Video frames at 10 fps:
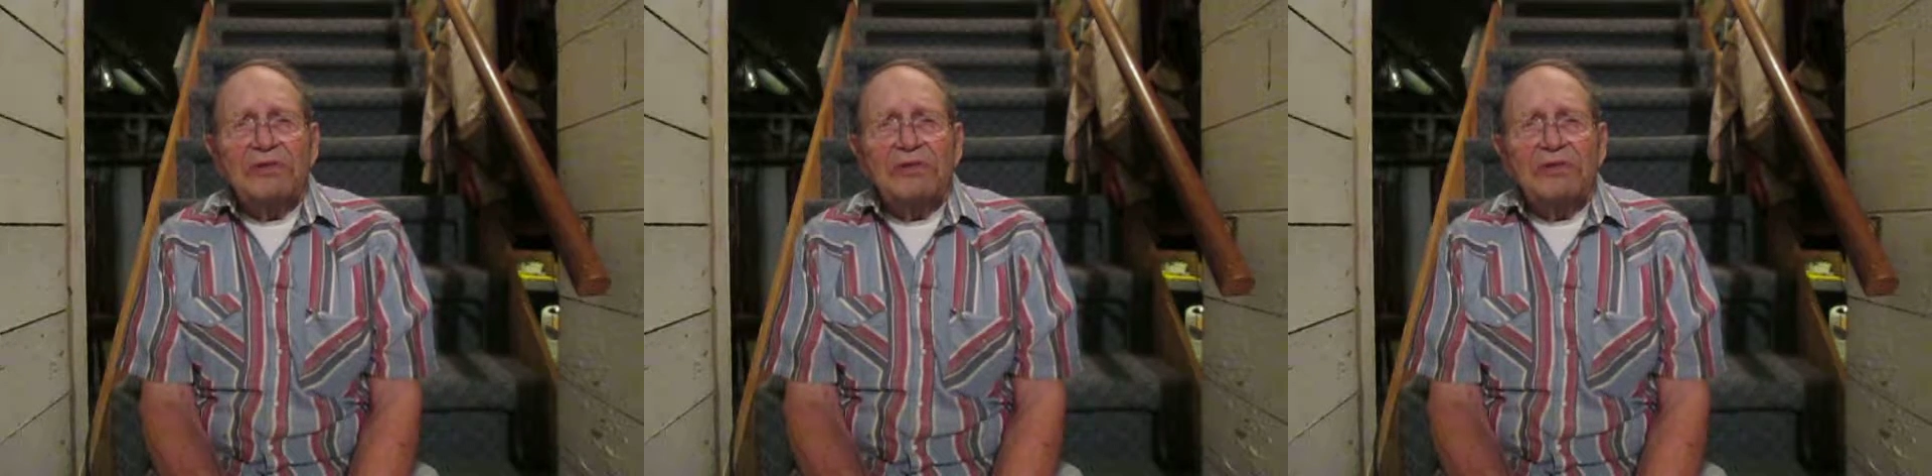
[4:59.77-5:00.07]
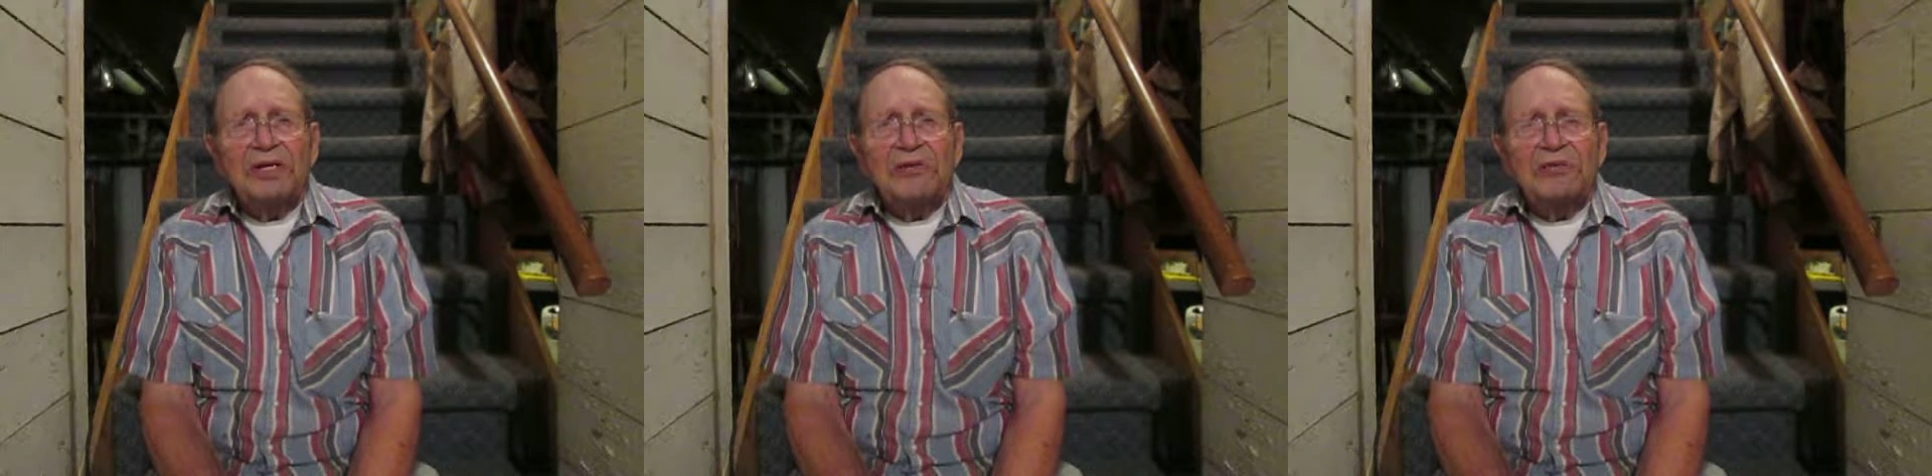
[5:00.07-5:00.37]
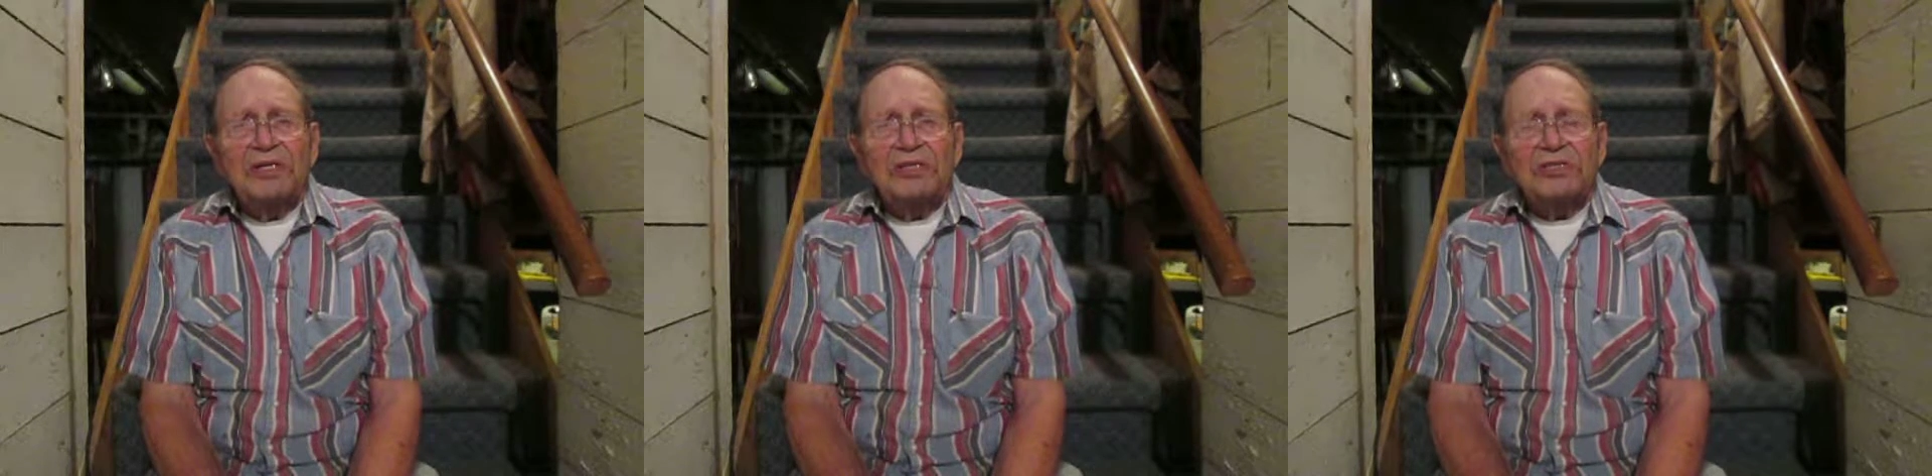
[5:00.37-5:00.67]
there
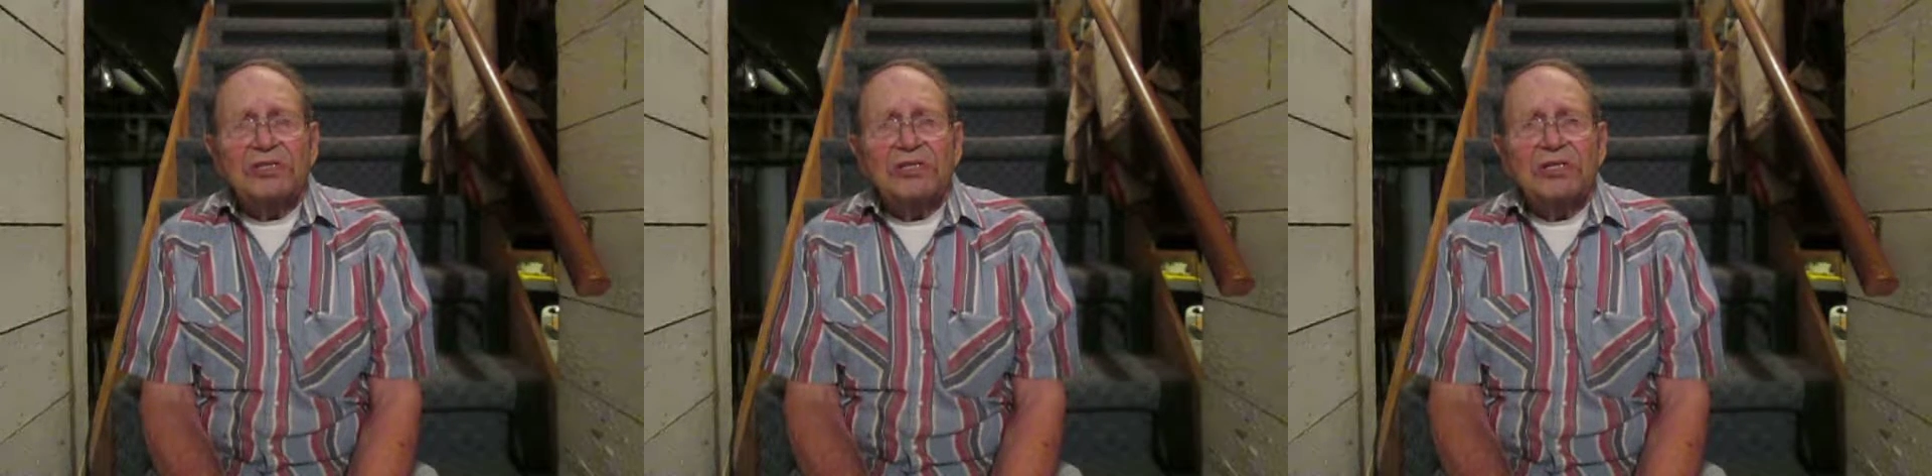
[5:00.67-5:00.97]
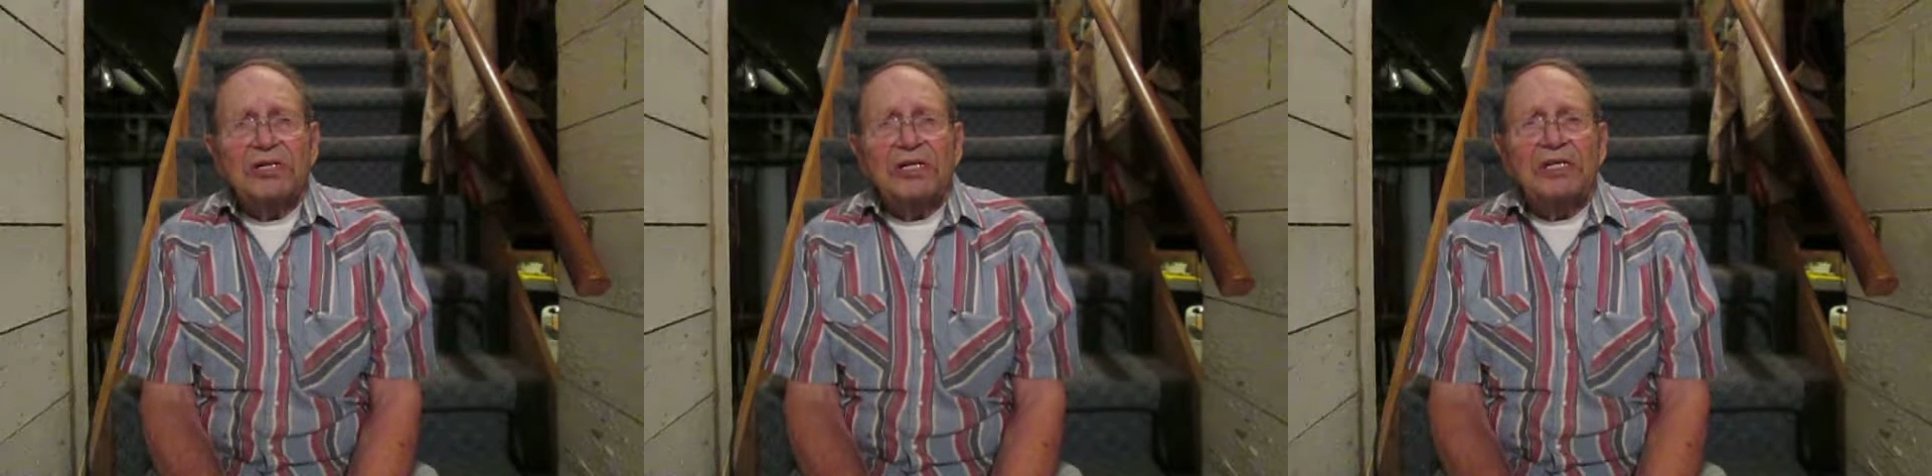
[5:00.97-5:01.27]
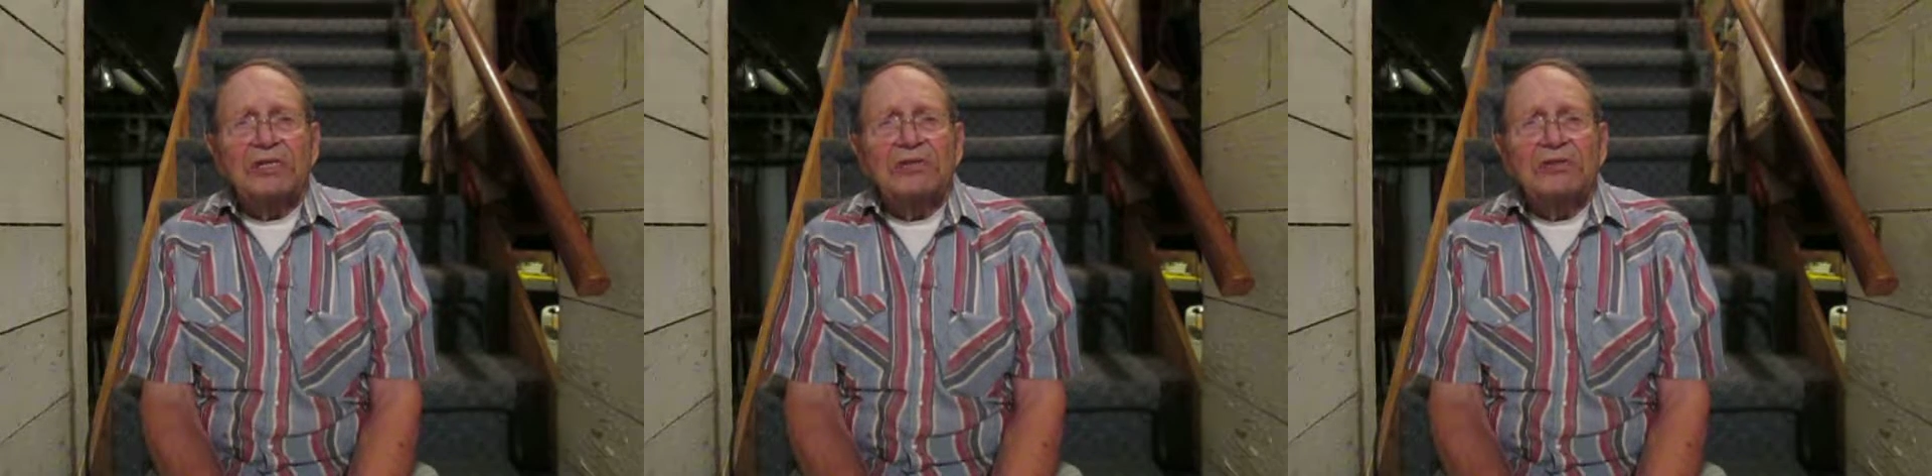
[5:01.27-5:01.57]
down next to the
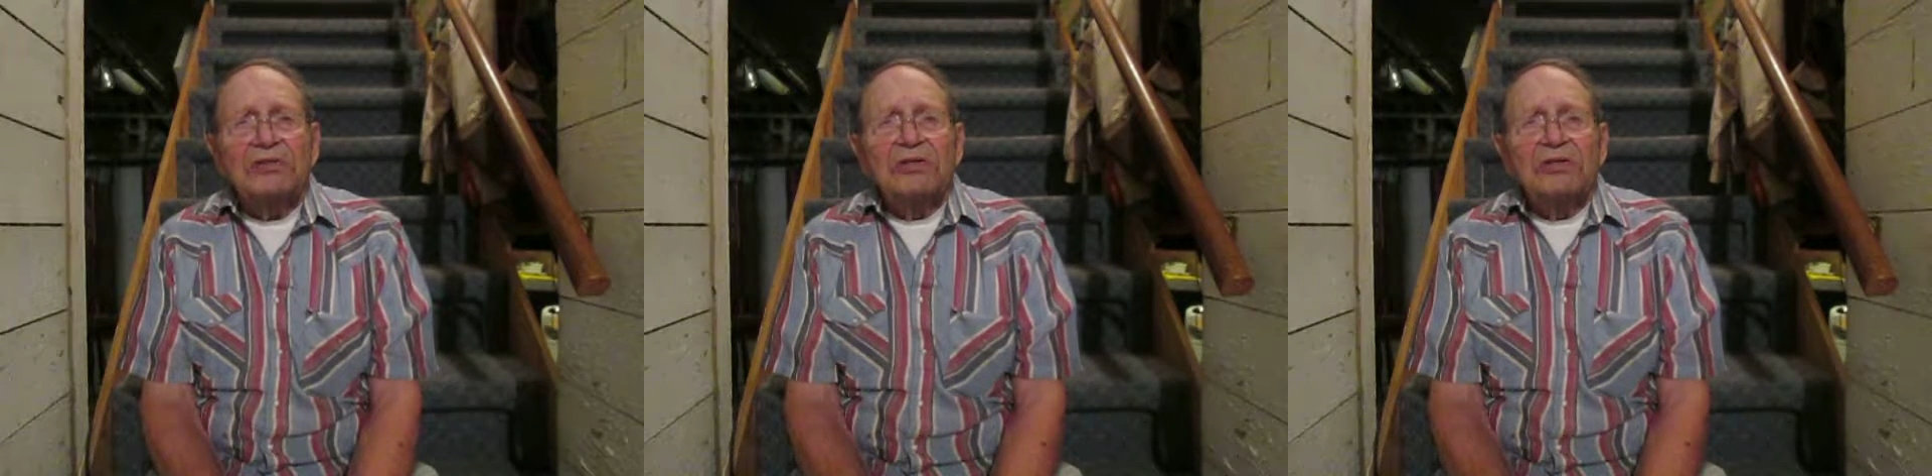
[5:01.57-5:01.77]
lake, and